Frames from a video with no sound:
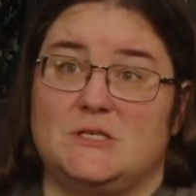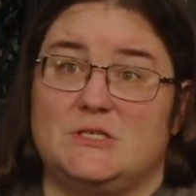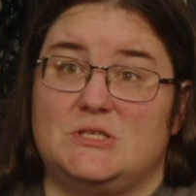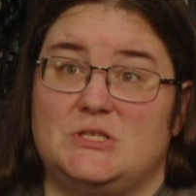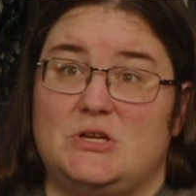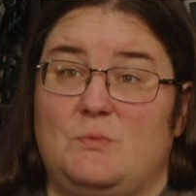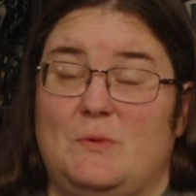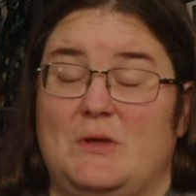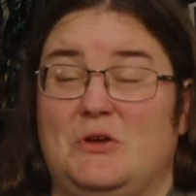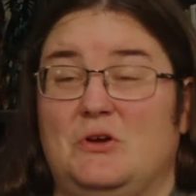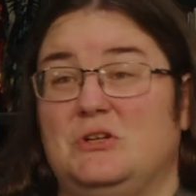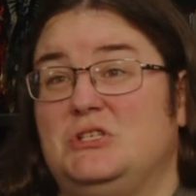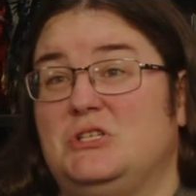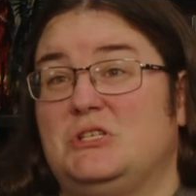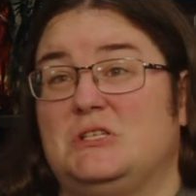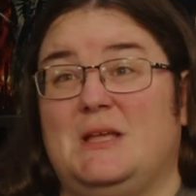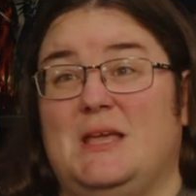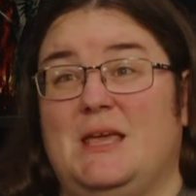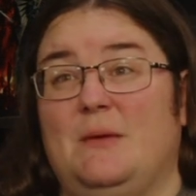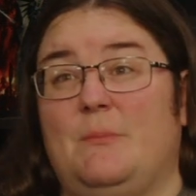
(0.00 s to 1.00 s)
So we could
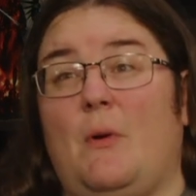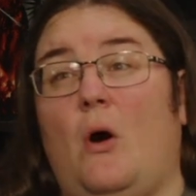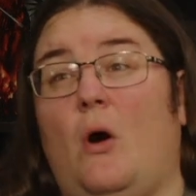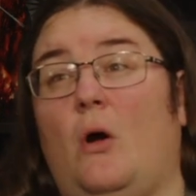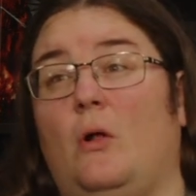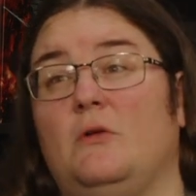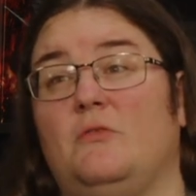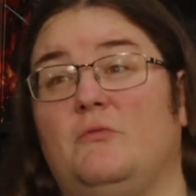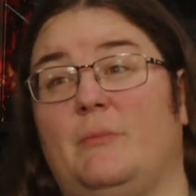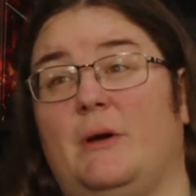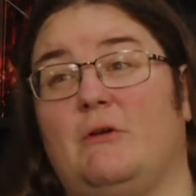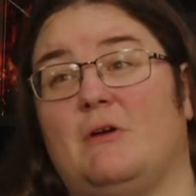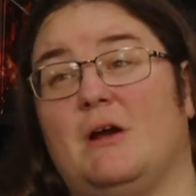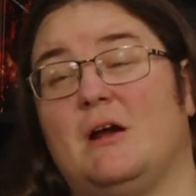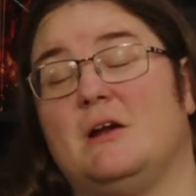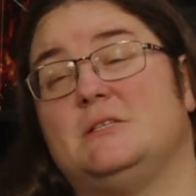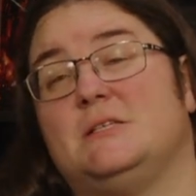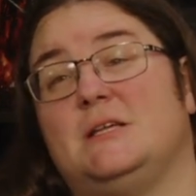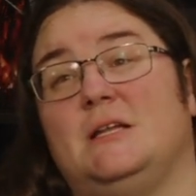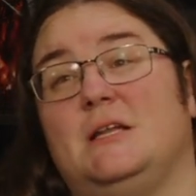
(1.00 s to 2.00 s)
just keep all of my
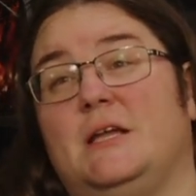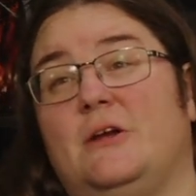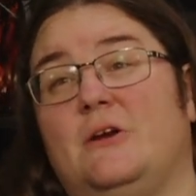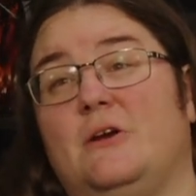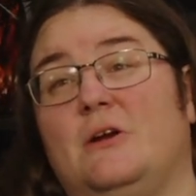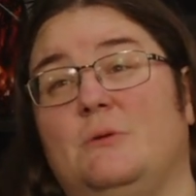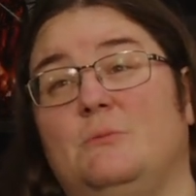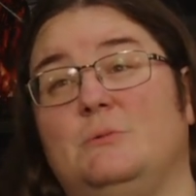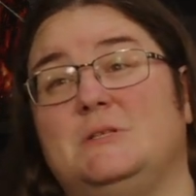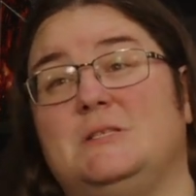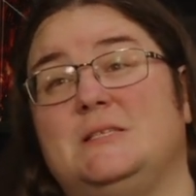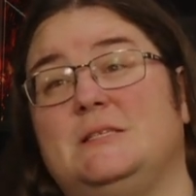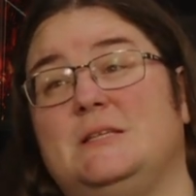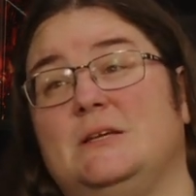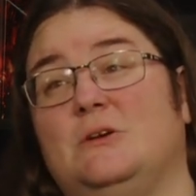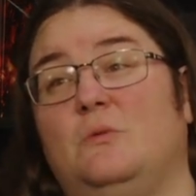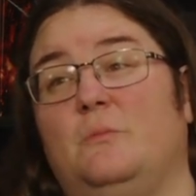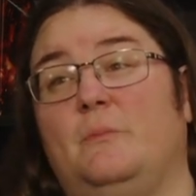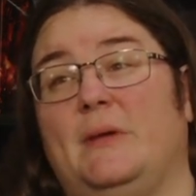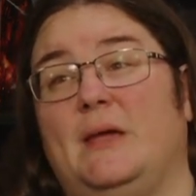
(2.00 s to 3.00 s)
rares in here and it would
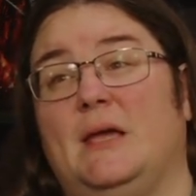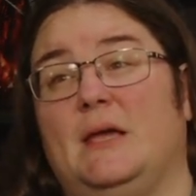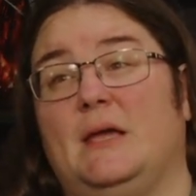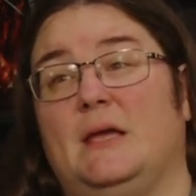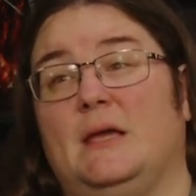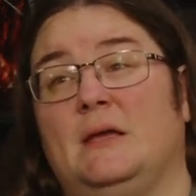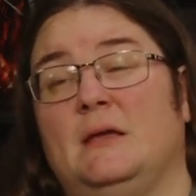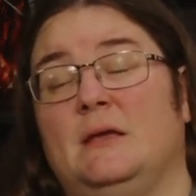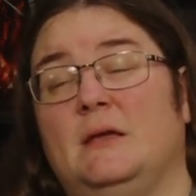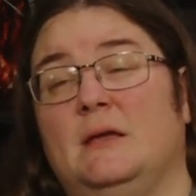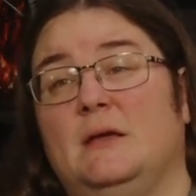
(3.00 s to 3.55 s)
still be